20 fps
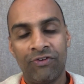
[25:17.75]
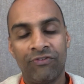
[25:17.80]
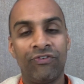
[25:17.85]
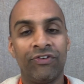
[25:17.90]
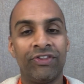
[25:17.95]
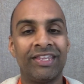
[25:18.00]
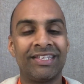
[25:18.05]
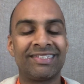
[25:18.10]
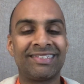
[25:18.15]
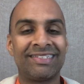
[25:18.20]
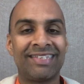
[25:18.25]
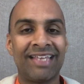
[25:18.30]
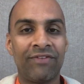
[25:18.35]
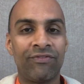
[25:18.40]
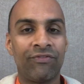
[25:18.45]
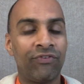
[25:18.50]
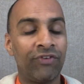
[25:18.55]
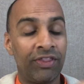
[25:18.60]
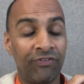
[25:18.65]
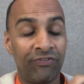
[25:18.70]
For the
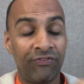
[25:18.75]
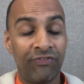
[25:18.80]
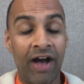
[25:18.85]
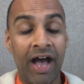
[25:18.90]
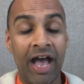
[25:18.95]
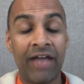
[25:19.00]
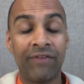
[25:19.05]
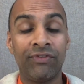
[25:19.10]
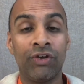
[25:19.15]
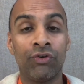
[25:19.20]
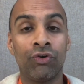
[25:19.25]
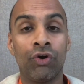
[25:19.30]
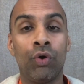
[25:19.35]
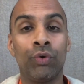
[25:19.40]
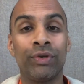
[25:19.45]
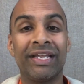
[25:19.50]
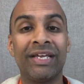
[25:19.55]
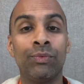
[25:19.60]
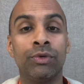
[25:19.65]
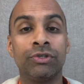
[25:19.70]

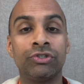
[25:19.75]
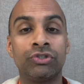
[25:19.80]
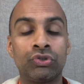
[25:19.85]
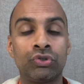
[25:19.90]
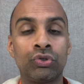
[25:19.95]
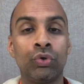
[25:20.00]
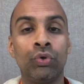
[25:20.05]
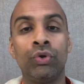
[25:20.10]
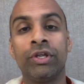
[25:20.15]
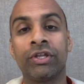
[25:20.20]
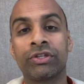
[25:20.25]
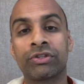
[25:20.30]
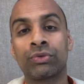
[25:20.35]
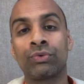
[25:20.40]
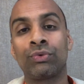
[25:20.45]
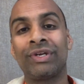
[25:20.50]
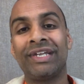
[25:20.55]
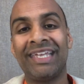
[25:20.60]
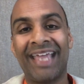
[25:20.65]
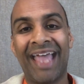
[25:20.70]
5-year-old, it was 2 to
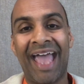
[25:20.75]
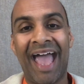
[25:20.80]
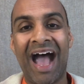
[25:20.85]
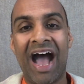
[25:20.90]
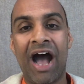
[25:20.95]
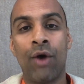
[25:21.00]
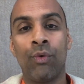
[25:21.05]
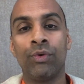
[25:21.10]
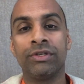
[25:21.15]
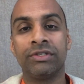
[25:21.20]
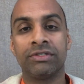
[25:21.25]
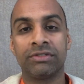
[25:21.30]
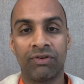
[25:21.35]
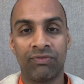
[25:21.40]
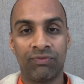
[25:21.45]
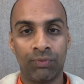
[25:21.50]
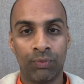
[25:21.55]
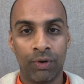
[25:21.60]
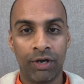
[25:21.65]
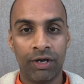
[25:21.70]
3 hours
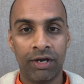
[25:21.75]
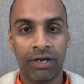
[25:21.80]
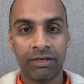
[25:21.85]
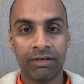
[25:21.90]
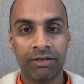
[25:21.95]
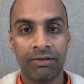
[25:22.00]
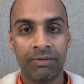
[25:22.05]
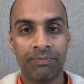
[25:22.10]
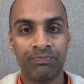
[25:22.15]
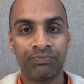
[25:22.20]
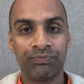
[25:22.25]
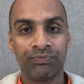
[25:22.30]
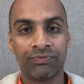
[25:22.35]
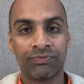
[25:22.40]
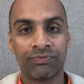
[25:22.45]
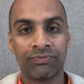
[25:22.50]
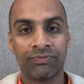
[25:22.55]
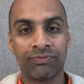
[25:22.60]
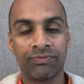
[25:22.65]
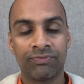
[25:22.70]
of work.
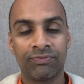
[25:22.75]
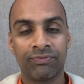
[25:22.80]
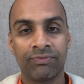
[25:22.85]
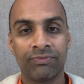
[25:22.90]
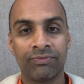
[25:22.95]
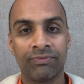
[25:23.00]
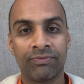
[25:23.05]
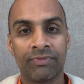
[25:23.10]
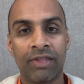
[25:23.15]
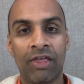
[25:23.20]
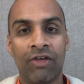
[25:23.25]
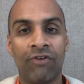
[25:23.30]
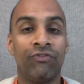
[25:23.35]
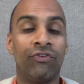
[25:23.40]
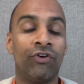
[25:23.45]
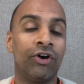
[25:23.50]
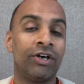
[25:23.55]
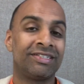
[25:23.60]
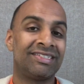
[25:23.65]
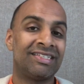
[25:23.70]

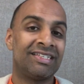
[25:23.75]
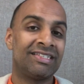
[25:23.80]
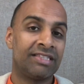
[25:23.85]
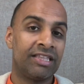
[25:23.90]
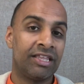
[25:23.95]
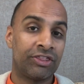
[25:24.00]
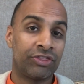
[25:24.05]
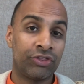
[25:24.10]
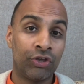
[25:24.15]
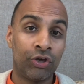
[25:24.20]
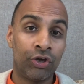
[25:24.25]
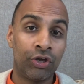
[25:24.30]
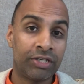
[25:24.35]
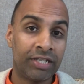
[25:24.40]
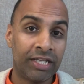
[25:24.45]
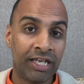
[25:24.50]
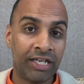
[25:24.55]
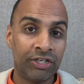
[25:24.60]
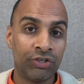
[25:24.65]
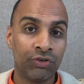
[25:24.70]
versus the
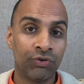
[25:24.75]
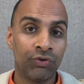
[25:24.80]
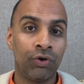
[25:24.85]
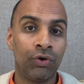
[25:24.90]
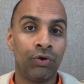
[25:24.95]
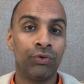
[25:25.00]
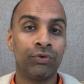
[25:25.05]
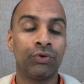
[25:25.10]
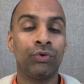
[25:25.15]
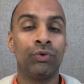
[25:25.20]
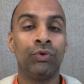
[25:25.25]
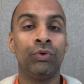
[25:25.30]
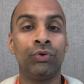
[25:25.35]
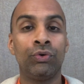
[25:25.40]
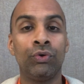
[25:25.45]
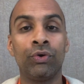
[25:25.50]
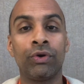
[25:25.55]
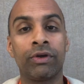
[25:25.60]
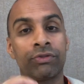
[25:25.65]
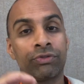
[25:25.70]
13-year-old who
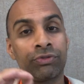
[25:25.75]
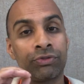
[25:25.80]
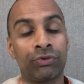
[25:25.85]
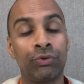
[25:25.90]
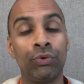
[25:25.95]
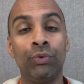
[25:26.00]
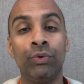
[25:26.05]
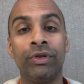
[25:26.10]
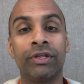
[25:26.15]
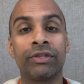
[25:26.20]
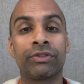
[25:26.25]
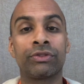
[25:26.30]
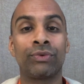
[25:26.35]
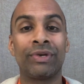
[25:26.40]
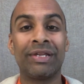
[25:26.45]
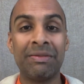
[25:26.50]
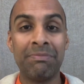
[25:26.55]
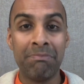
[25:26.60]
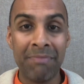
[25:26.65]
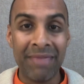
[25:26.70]
took 2 to
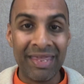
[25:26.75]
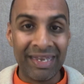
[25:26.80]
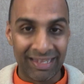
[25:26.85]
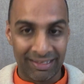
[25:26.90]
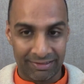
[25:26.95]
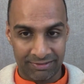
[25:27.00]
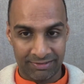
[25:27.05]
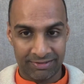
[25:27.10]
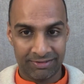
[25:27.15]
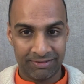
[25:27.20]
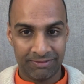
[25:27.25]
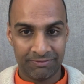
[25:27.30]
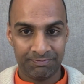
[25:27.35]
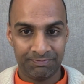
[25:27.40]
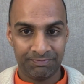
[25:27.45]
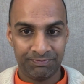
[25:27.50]
3 minutes.